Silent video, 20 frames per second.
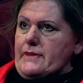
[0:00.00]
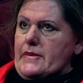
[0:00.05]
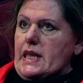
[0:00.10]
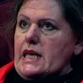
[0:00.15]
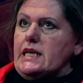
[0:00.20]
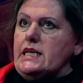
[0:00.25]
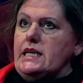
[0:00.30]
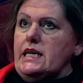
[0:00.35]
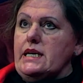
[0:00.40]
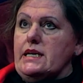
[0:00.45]

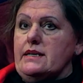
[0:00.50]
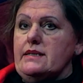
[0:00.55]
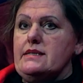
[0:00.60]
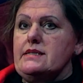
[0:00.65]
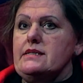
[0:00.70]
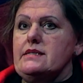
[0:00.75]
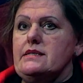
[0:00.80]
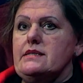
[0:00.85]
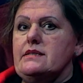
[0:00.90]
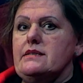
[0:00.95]

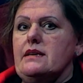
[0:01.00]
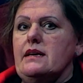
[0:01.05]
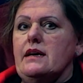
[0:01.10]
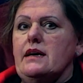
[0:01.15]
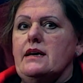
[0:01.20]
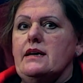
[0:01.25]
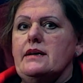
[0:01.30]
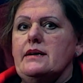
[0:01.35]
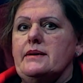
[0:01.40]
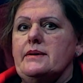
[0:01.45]
Yes,
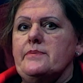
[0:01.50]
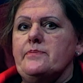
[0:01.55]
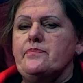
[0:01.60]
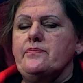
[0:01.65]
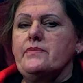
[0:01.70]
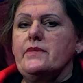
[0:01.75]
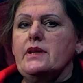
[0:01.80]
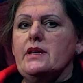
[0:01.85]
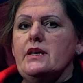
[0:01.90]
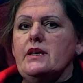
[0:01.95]

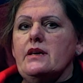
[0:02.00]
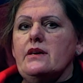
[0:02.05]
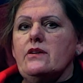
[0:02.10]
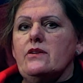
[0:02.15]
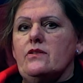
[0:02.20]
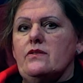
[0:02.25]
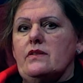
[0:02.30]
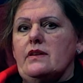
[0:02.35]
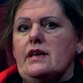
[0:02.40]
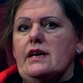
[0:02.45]

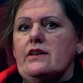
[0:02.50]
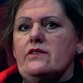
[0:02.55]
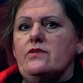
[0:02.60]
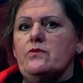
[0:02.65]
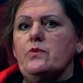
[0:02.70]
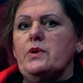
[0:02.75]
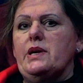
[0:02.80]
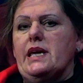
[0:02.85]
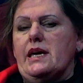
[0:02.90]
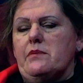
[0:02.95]
because
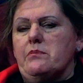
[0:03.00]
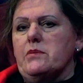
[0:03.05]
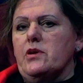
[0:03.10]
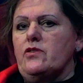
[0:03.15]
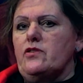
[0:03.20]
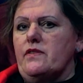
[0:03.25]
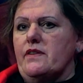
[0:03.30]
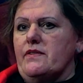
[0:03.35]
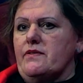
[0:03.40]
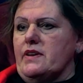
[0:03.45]
we get
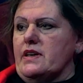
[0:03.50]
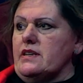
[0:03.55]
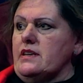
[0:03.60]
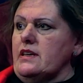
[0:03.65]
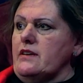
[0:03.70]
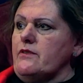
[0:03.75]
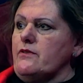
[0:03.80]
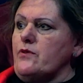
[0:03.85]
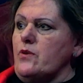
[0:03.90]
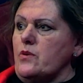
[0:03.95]
most of our
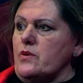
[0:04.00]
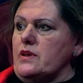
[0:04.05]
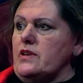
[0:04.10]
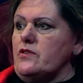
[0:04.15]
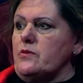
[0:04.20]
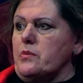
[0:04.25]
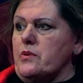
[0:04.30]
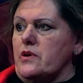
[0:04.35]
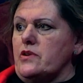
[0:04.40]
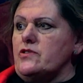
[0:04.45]
funding for these
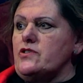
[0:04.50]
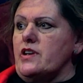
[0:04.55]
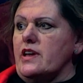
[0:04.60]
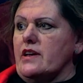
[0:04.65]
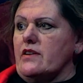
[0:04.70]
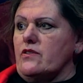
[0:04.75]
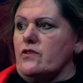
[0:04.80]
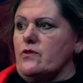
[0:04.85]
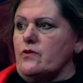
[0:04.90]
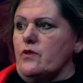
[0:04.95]

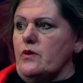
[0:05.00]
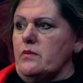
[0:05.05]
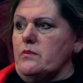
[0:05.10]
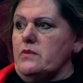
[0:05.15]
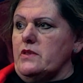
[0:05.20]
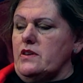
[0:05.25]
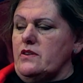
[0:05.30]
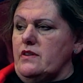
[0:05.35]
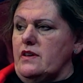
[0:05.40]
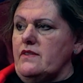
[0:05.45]
projects from
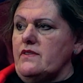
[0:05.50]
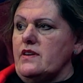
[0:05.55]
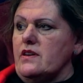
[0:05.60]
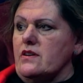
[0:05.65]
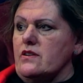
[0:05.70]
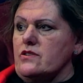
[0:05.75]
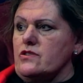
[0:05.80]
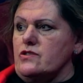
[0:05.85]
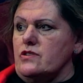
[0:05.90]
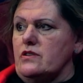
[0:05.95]
the TV
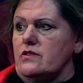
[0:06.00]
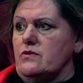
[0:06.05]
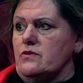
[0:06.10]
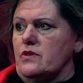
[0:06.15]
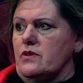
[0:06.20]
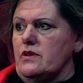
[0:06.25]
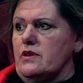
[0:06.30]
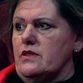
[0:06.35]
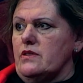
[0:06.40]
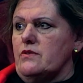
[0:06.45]
auction or
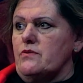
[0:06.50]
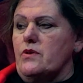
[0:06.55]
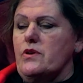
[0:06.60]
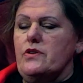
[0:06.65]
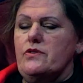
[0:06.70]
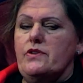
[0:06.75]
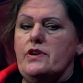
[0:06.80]
the Rotary